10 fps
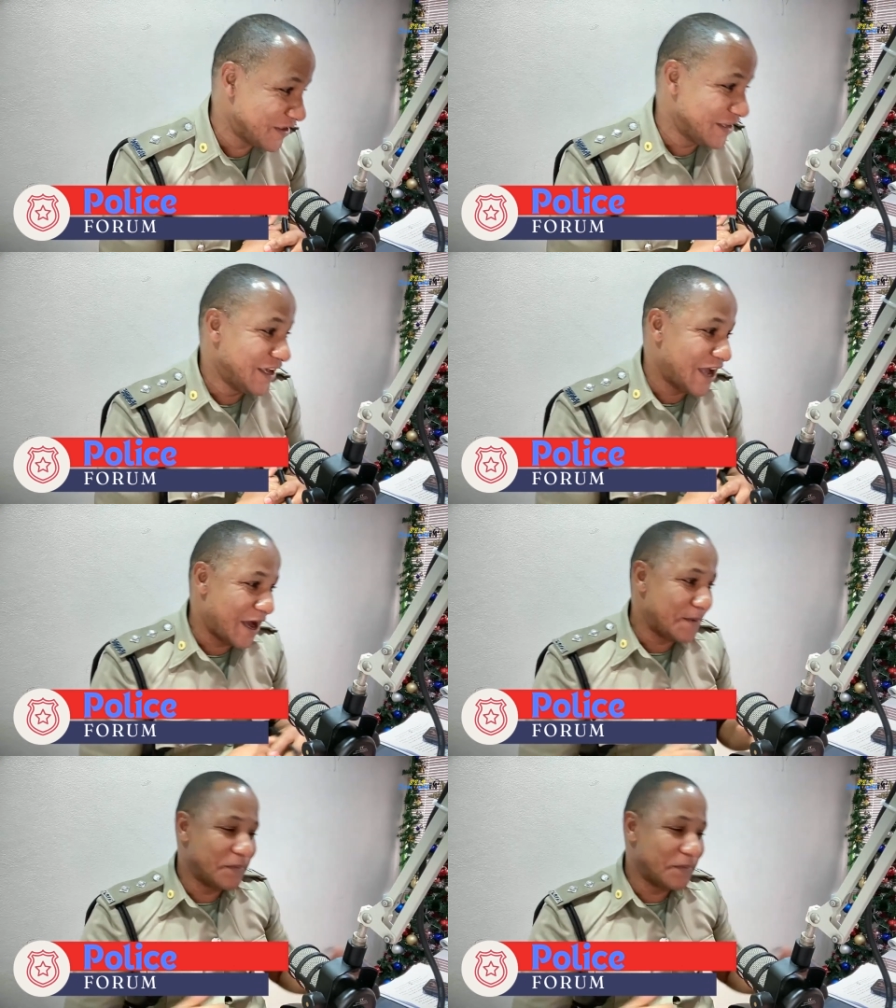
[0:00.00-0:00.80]

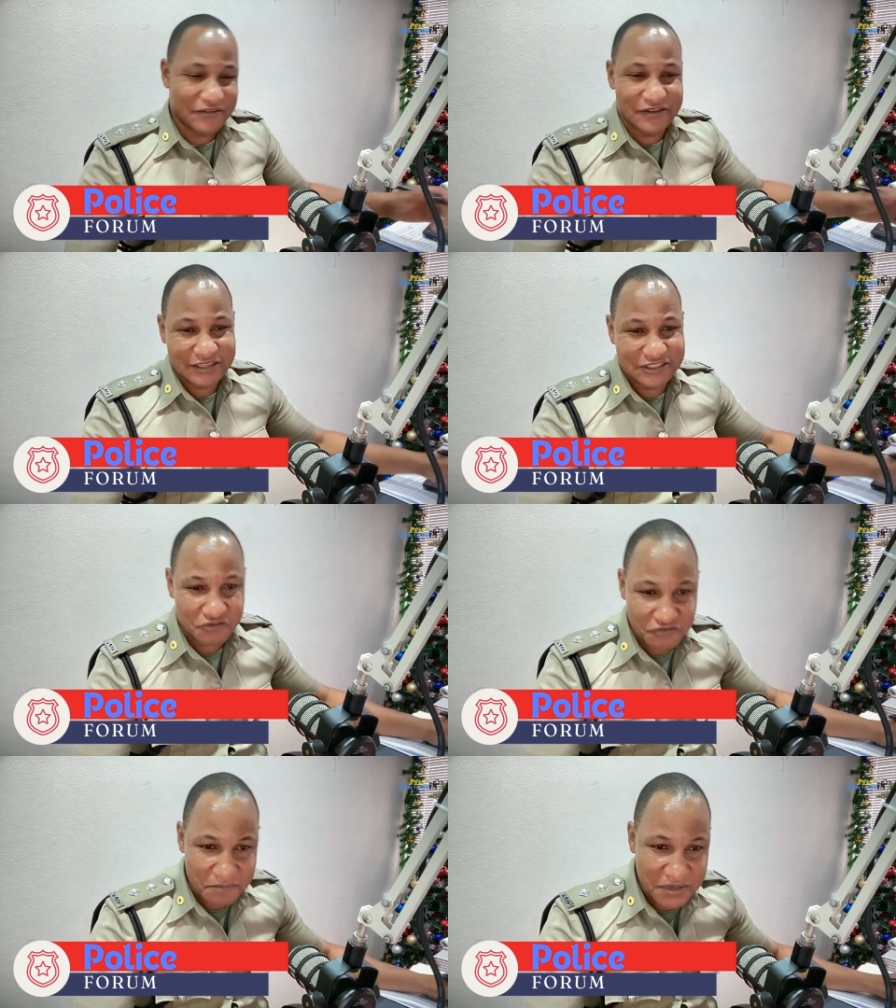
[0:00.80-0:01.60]
but that
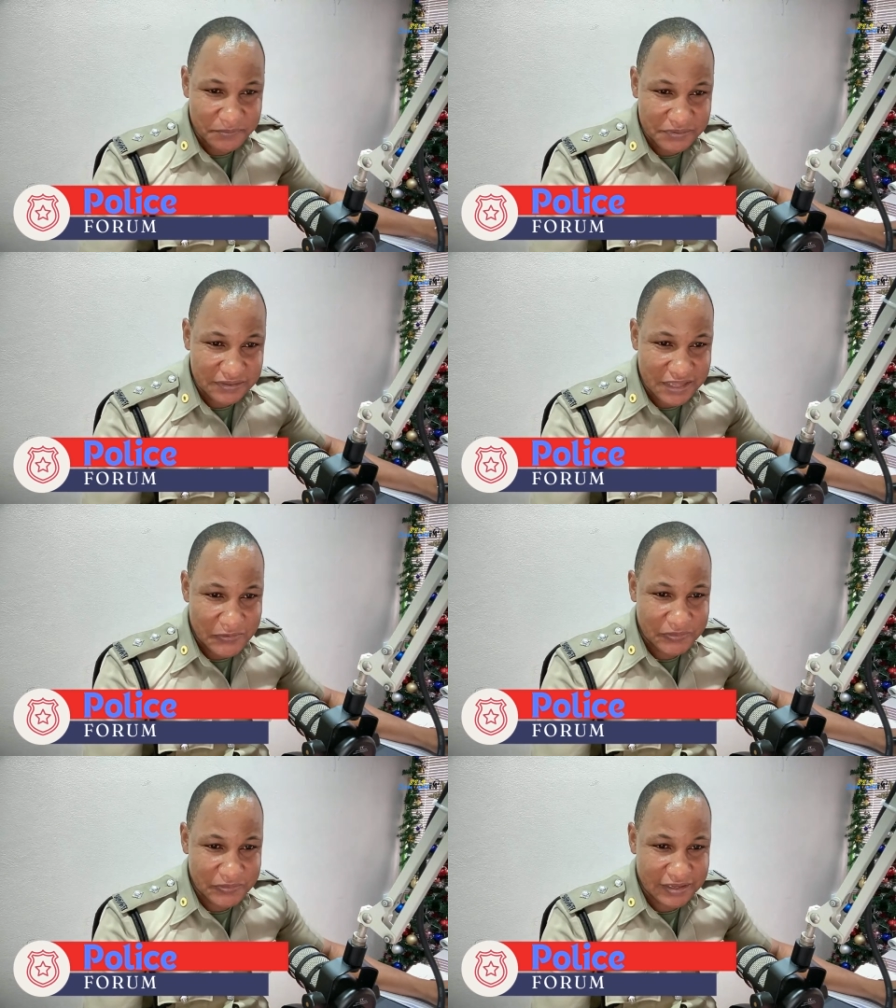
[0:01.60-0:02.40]
Sufre people
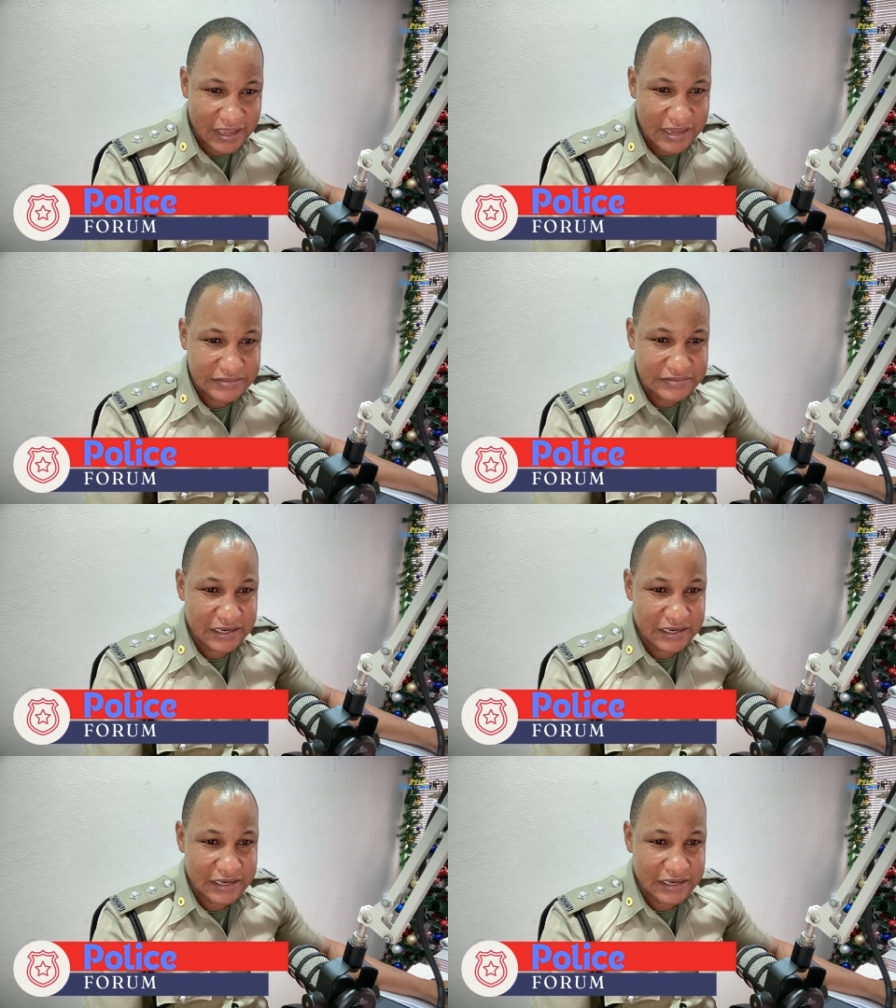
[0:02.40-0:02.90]
now can